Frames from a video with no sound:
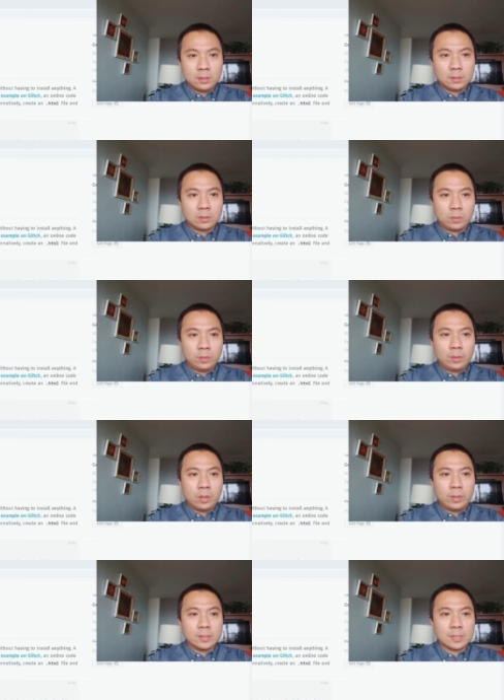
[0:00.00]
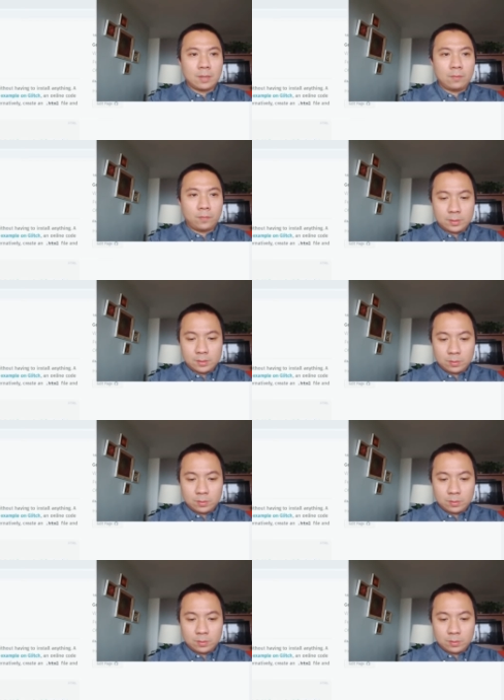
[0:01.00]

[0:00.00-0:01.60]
So we go inside first.